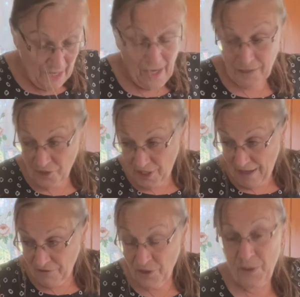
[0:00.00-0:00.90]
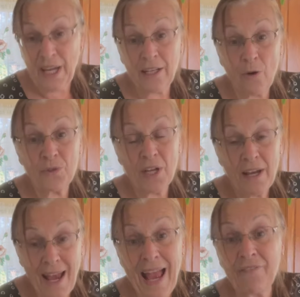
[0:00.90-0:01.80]
I'll just have to get out
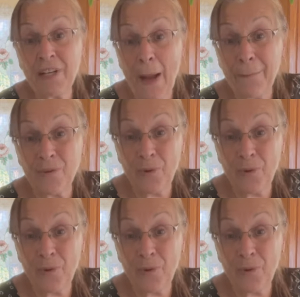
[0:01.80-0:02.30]
1/2 cup of